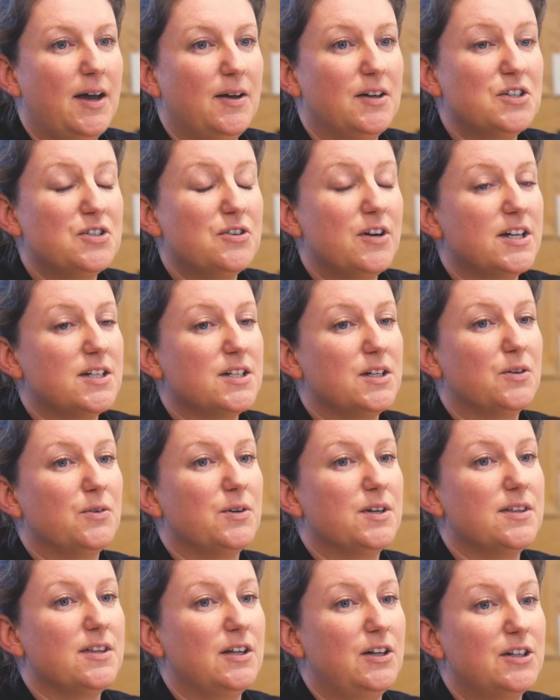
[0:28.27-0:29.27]
interacting
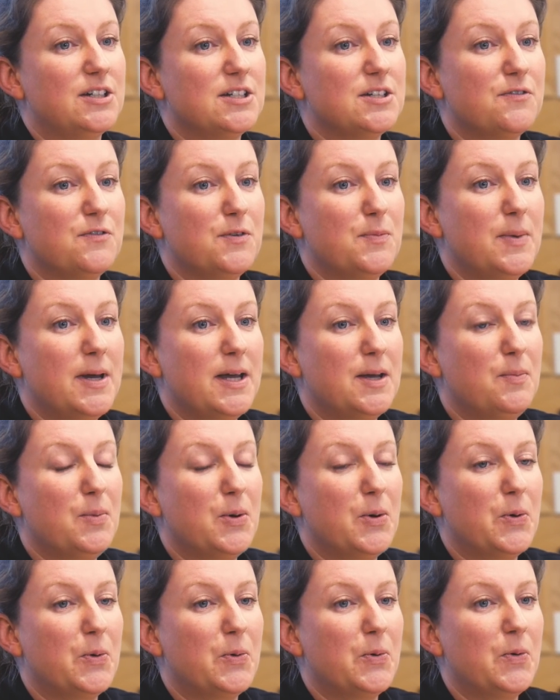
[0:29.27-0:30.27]
with a lot of different
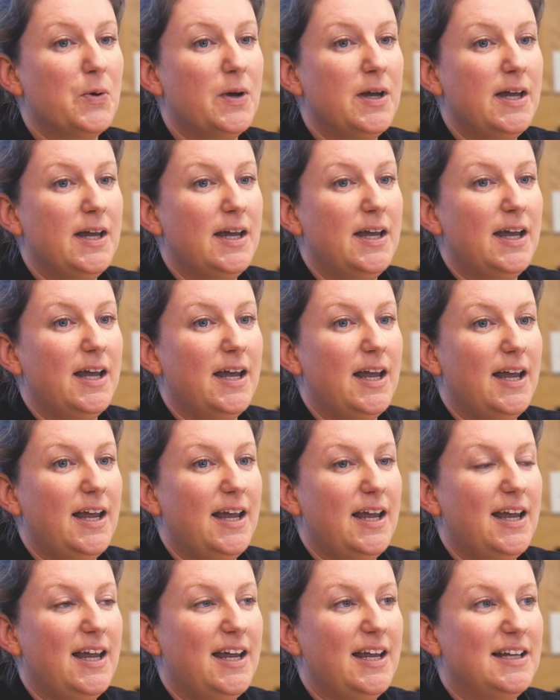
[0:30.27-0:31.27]
people
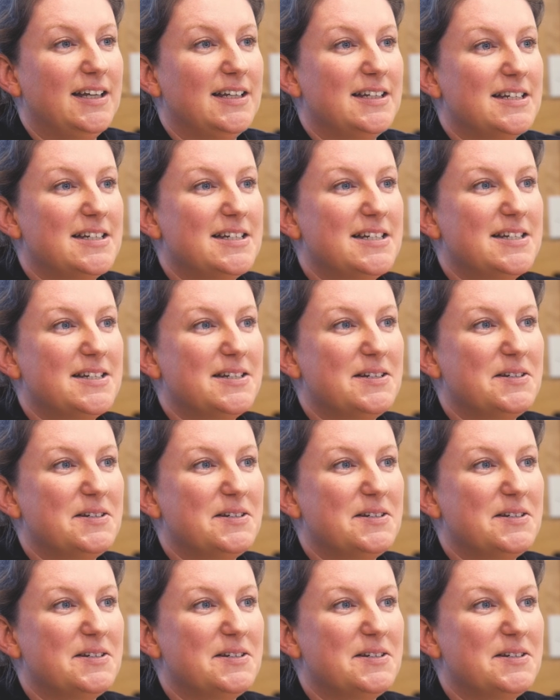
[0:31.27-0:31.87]
and